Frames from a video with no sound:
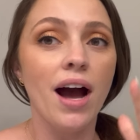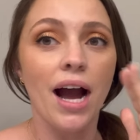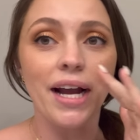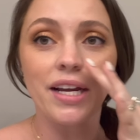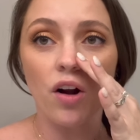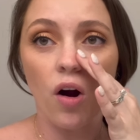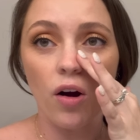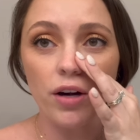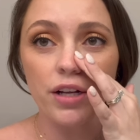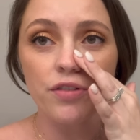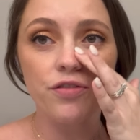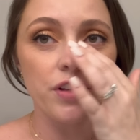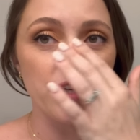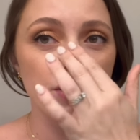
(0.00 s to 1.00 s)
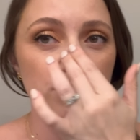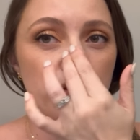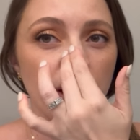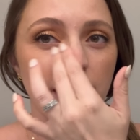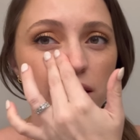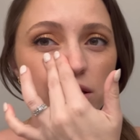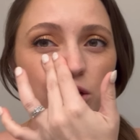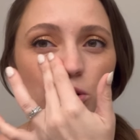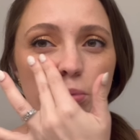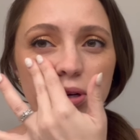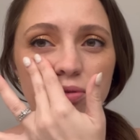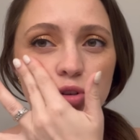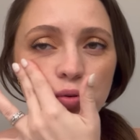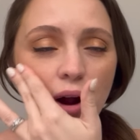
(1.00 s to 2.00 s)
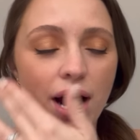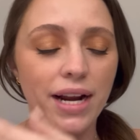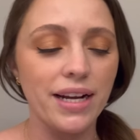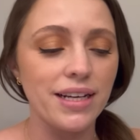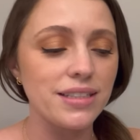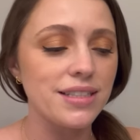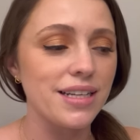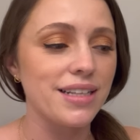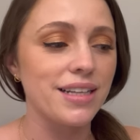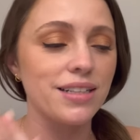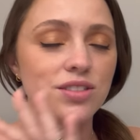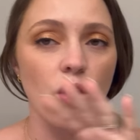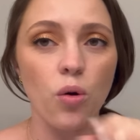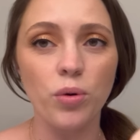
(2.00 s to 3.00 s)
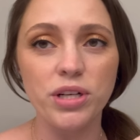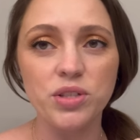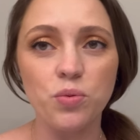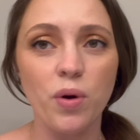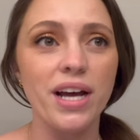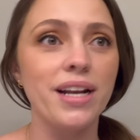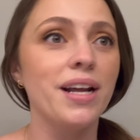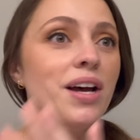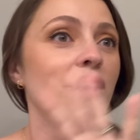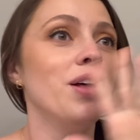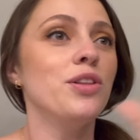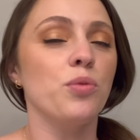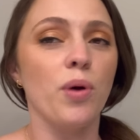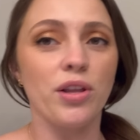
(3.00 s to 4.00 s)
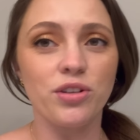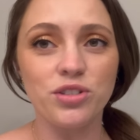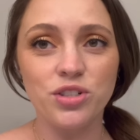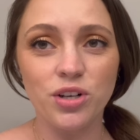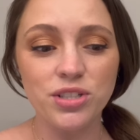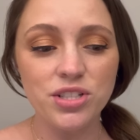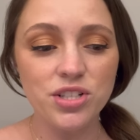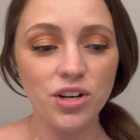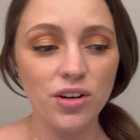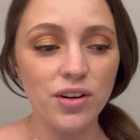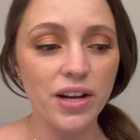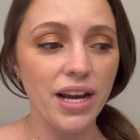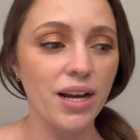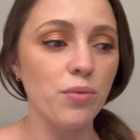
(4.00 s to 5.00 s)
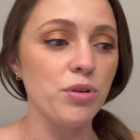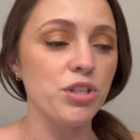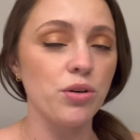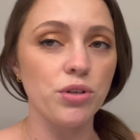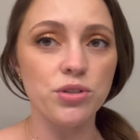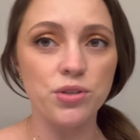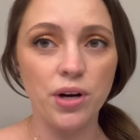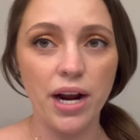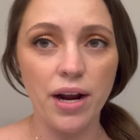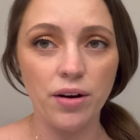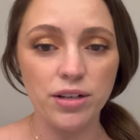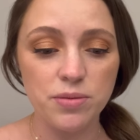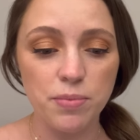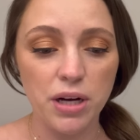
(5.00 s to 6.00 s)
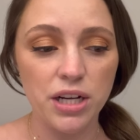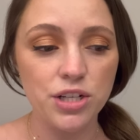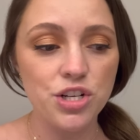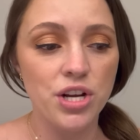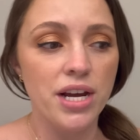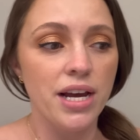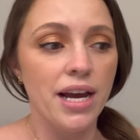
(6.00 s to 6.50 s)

I can already feel like a little bit of dryness. And that's always when the weather starts turning. We don't use our air as much.